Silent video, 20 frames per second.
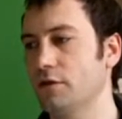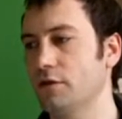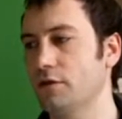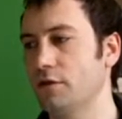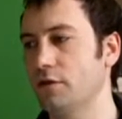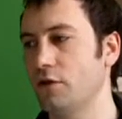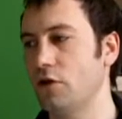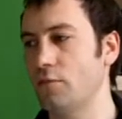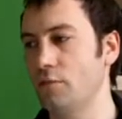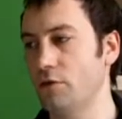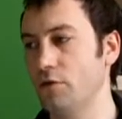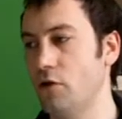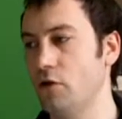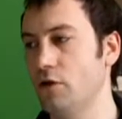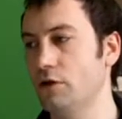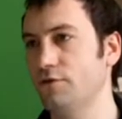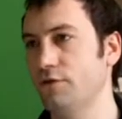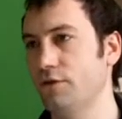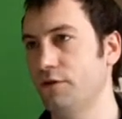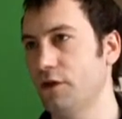the, the, Open
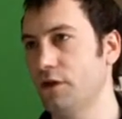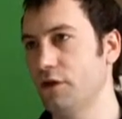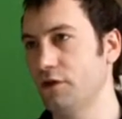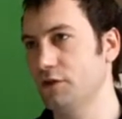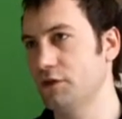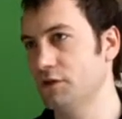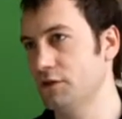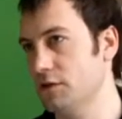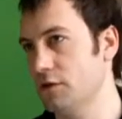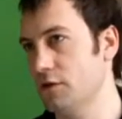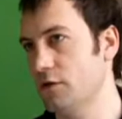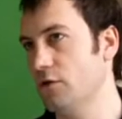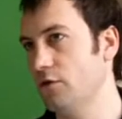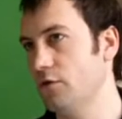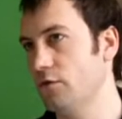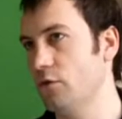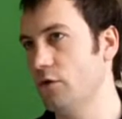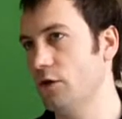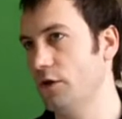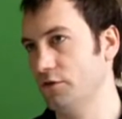Knowledge Foundation has done a
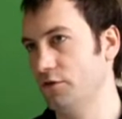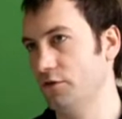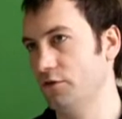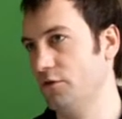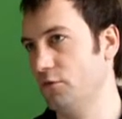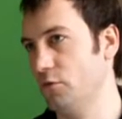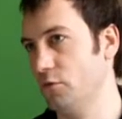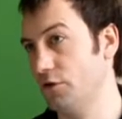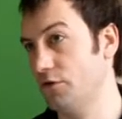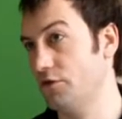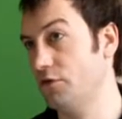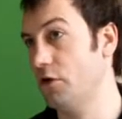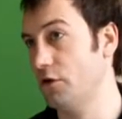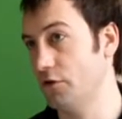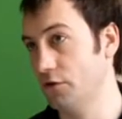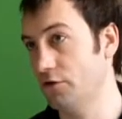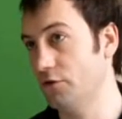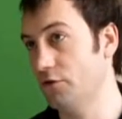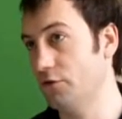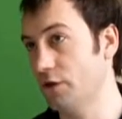lot of work since we
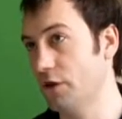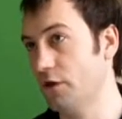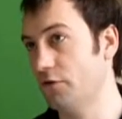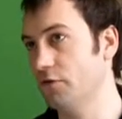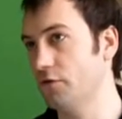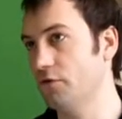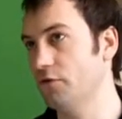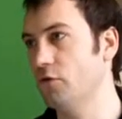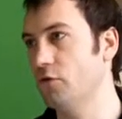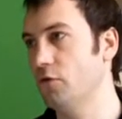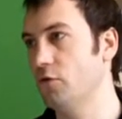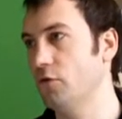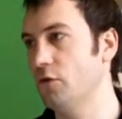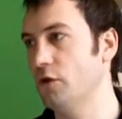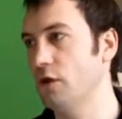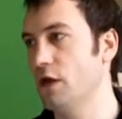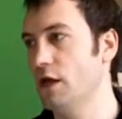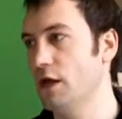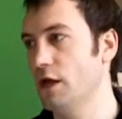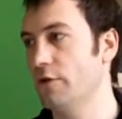started in
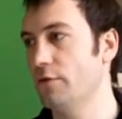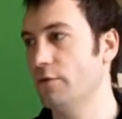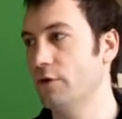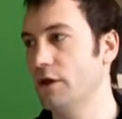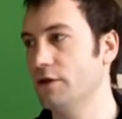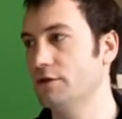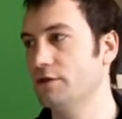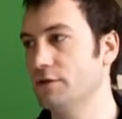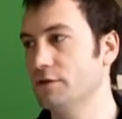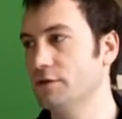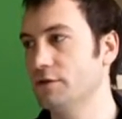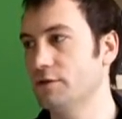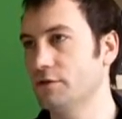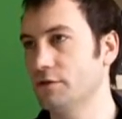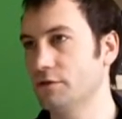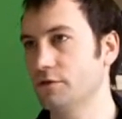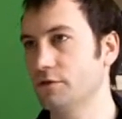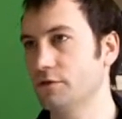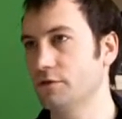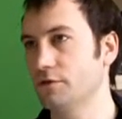2004 in relation
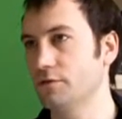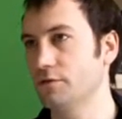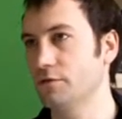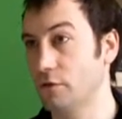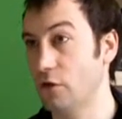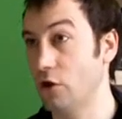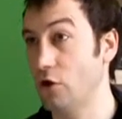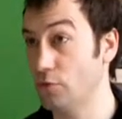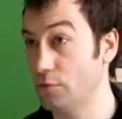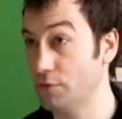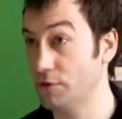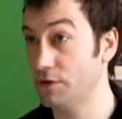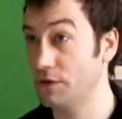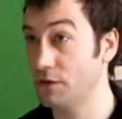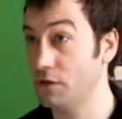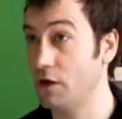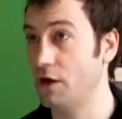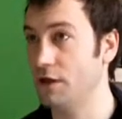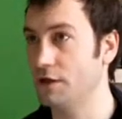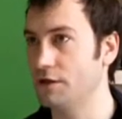to open
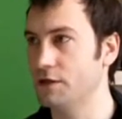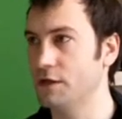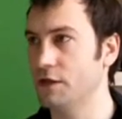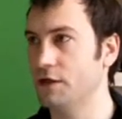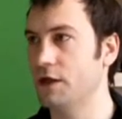science,